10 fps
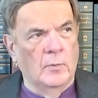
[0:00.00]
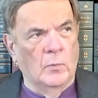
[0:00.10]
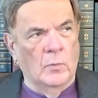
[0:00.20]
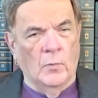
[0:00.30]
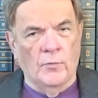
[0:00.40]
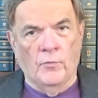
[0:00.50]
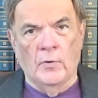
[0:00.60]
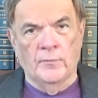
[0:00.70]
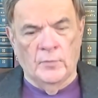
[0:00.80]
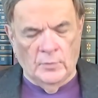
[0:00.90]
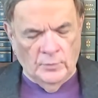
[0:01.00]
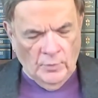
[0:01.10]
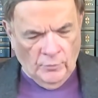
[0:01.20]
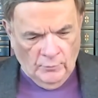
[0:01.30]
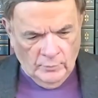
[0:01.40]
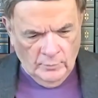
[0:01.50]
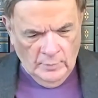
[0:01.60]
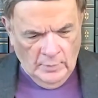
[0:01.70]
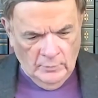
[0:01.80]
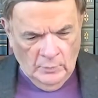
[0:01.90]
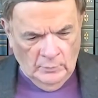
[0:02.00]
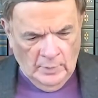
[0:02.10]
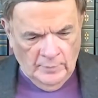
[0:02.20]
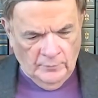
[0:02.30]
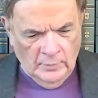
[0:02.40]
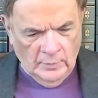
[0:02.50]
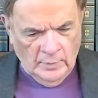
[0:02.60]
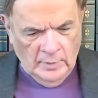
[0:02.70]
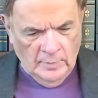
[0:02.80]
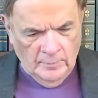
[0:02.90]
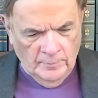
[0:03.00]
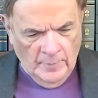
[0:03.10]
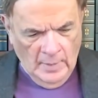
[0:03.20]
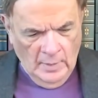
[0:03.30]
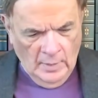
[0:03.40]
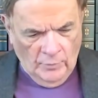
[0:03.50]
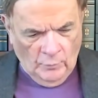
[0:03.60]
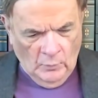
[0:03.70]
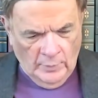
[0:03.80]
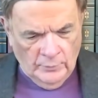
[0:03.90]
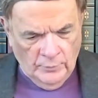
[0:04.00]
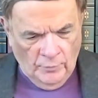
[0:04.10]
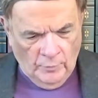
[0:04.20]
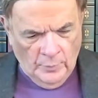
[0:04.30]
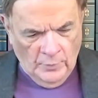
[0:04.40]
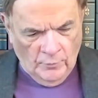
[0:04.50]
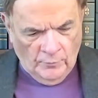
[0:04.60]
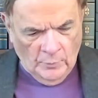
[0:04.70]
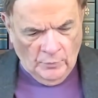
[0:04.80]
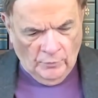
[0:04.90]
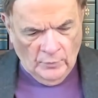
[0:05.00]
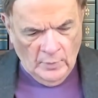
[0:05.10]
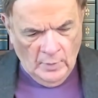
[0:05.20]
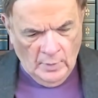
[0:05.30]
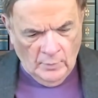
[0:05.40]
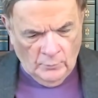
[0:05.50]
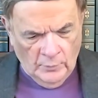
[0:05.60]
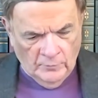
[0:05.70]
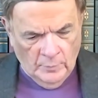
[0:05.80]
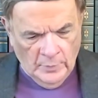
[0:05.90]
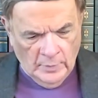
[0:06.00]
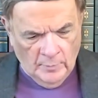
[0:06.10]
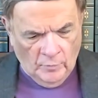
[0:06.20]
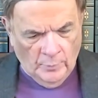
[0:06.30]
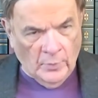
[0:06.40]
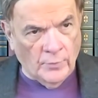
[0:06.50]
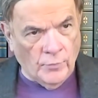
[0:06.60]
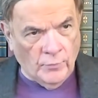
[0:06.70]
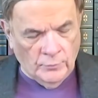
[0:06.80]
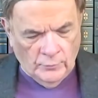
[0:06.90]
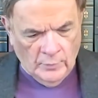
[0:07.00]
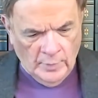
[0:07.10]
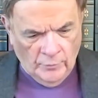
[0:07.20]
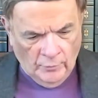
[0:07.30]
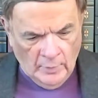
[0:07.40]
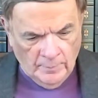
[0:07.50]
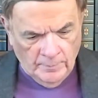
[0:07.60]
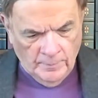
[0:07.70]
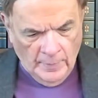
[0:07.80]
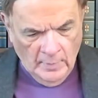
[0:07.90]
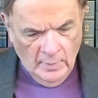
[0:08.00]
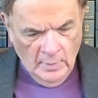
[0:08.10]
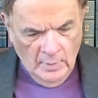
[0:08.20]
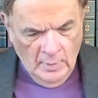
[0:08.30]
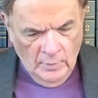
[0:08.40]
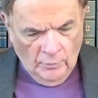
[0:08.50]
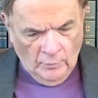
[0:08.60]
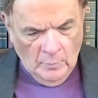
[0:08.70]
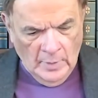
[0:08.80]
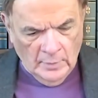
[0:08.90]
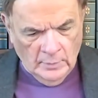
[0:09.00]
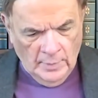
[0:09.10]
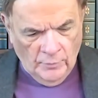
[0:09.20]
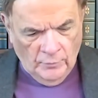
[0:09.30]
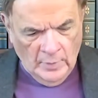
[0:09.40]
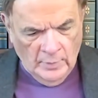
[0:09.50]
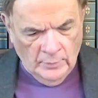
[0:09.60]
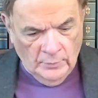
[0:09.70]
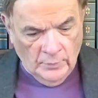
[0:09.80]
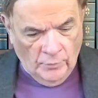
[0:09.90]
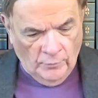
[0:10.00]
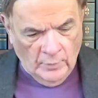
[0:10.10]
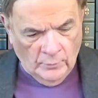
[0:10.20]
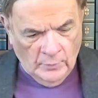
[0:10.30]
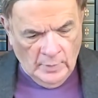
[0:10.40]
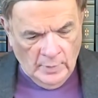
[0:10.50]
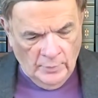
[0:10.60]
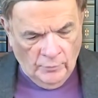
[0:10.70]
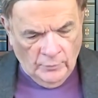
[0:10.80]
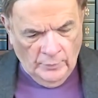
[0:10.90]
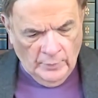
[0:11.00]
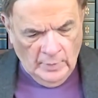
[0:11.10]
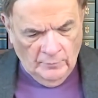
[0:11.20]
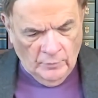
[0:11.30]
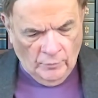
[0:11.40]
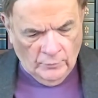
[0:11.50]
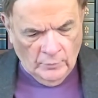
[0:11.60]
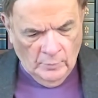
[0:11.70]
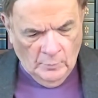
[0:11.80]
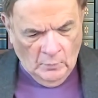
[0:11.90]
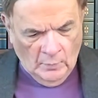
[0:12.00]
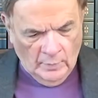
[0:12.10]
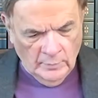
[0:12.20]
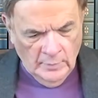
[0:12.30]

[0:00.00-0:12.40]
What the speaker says: worse off than a desert. No life can come. As water disappears from the sea, a river becomes parched and dries up. So man lies down and does not rise till the heavens are no more.